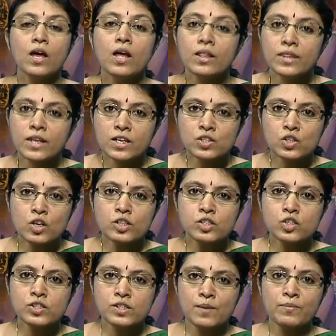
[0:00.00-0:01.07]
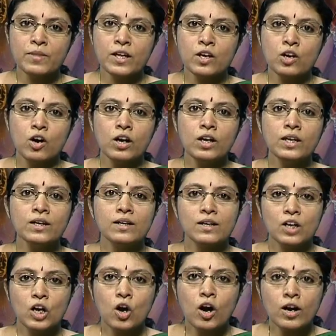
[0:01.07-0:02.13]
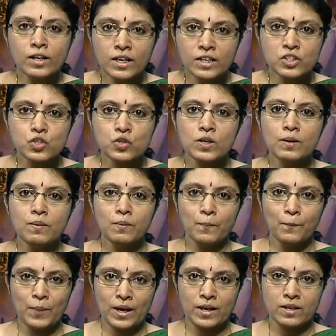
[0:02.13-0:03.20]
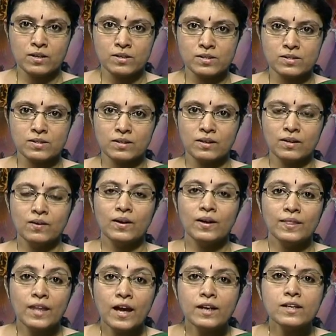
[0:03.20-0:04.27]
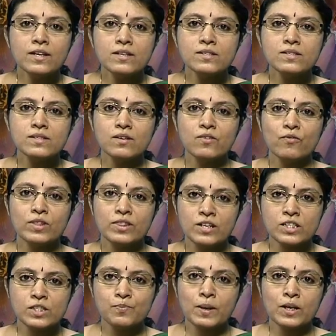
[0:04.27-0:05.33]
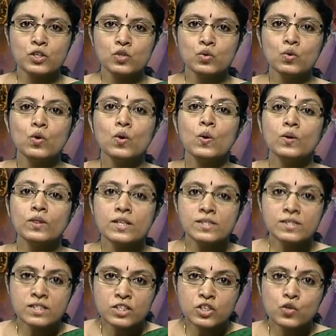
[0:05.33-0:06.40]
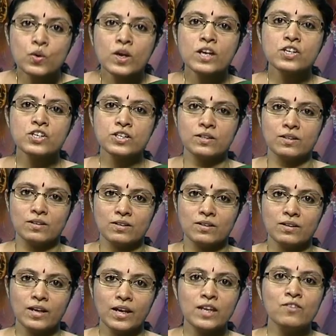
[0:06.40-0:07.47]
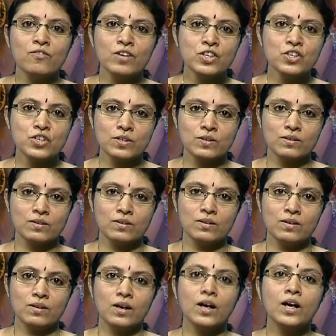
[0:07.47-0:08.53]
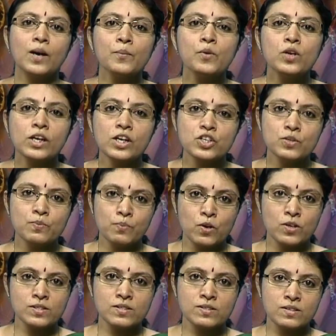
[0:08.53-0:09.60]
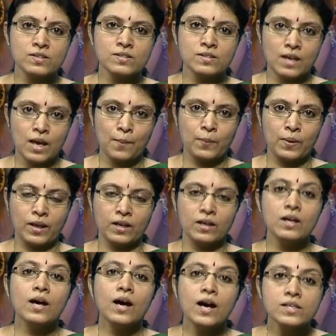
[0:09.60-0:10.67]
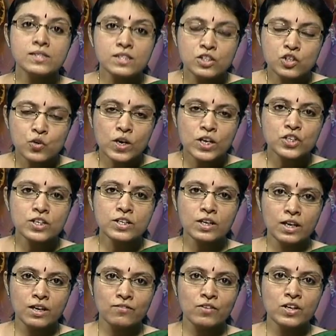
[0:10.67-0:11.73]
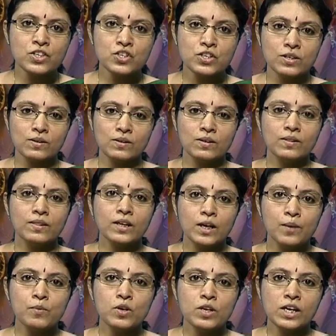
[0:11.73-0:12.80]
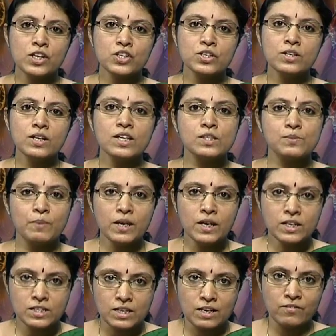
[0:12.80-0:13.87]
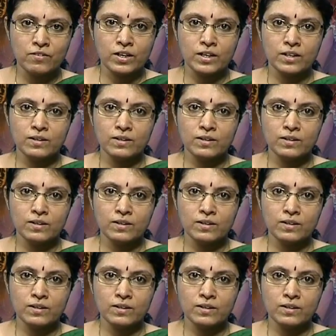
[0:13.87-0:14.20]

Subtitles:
There is also something called contextual barriers, that is with respect to the situation in which a communication process is happening, a situation in which the communication is being delivered.